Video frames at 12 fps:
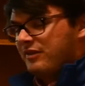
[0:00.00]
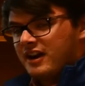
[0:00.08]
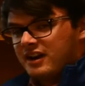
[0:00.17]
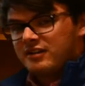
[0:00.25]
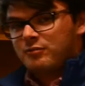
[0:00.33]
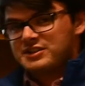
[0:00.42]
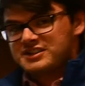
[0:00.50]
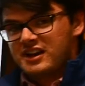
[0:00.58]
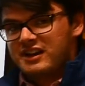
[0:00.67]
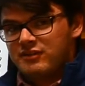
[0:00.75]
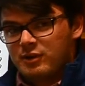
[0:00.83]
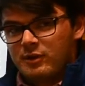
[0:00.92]
that I was
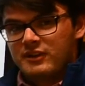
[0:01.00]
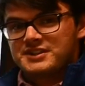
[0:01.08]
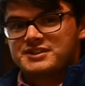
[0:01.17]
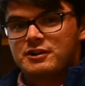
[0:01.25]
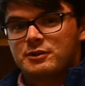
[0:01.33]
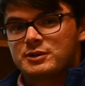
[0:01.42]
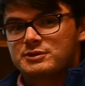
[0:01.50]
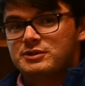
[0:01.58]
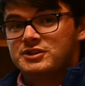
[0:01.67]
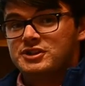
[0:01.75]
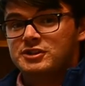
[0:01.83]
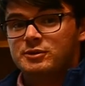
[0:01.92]
not even aware that SolidWorks
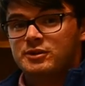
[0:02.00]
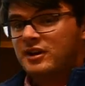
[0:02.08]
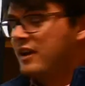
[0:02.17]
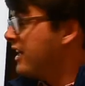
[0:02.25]
would do